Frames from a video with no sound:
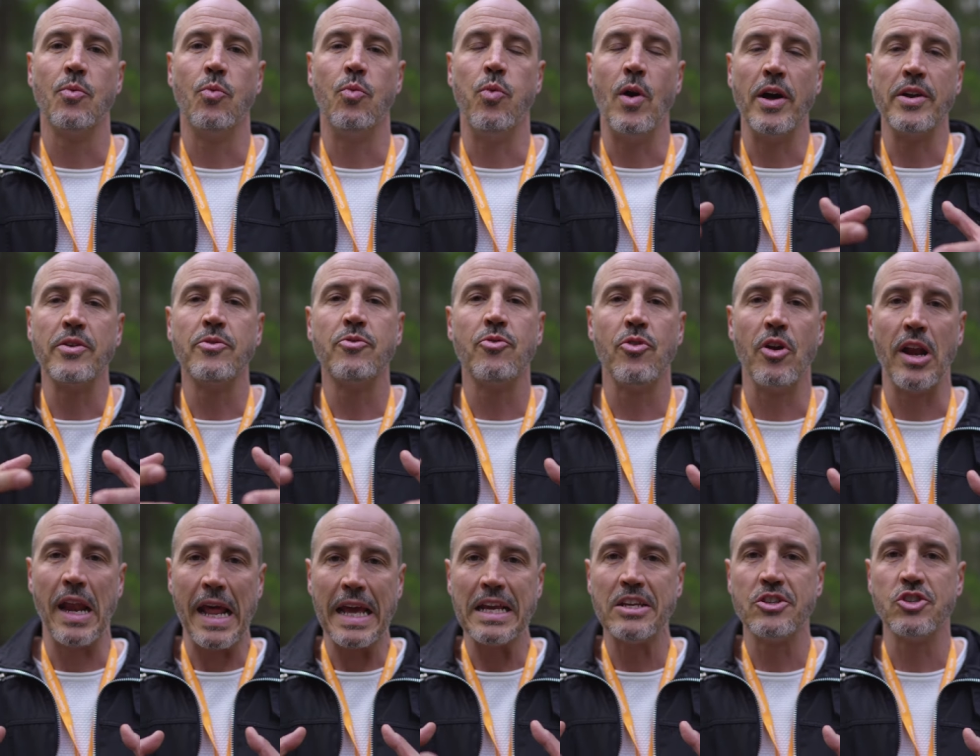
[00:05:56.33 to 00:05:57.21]
one
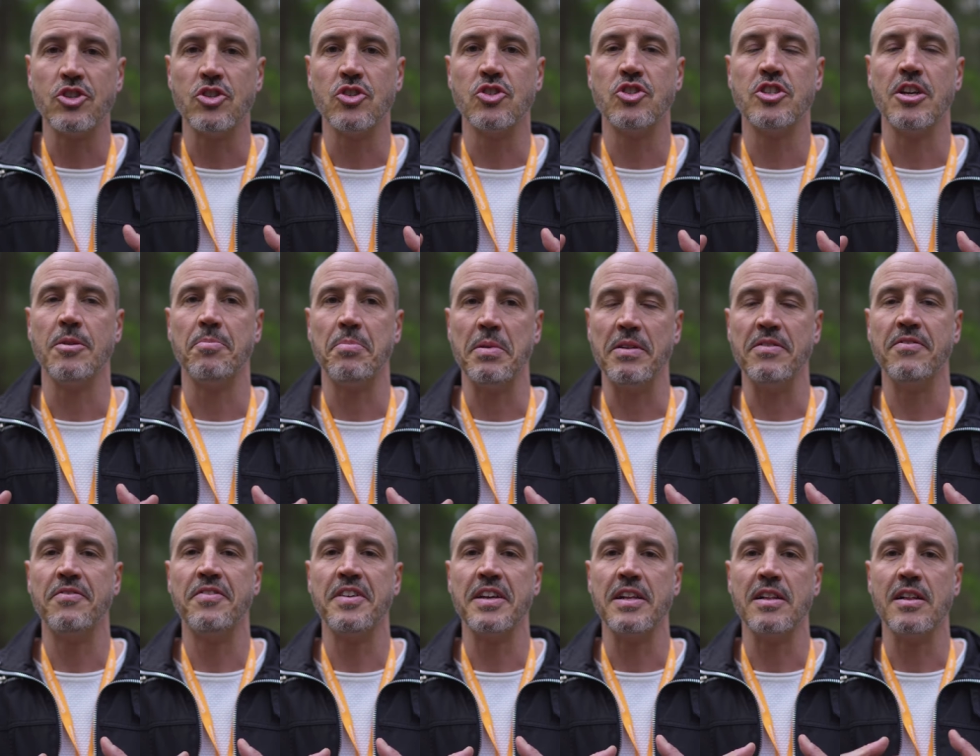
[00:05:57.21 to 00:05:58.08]
relationship and
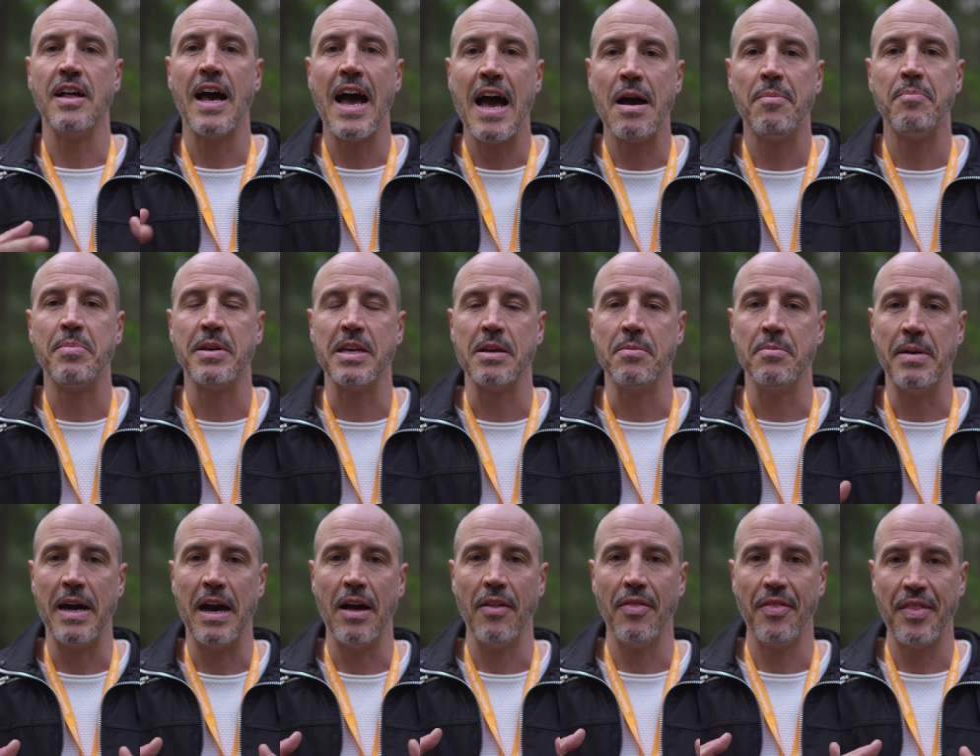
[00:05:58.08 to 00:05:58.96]
feel happy
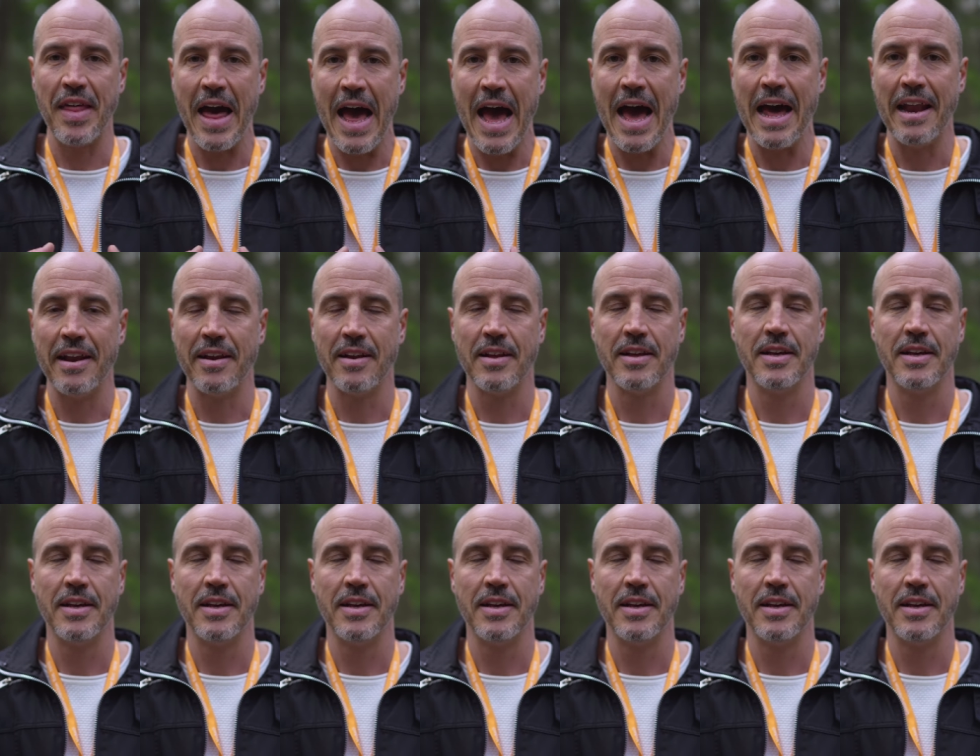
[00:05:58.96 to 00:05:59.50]
about that.